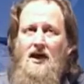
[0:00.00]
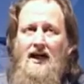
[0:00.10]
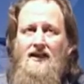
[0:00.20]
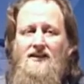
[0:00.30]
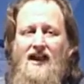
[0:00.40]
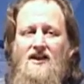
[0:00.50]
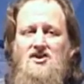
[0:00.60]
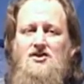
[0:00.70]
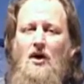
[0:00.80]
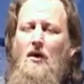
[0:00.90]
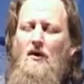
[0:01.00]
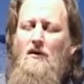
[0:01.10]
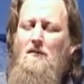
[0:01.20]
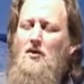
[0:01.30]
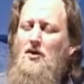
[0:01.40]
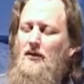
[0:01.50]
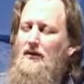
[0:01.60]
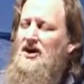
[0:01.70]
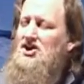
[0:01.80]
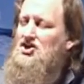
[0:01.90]
And there is no more
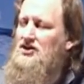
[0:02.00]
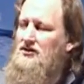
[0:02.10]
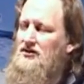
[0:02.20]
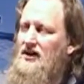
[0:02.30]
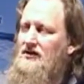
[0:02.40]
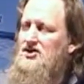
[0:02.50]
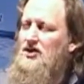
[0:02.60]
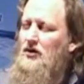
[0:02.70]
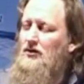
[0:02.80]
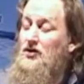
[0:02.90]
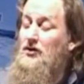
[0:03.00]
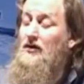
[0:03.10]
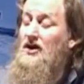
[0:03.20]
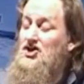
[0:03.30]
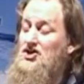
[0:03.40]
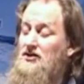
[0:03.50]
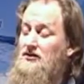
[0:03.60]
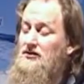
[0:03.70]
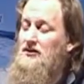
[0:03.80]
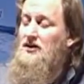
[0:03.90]
religion, there is no new
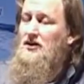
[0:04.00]
religion,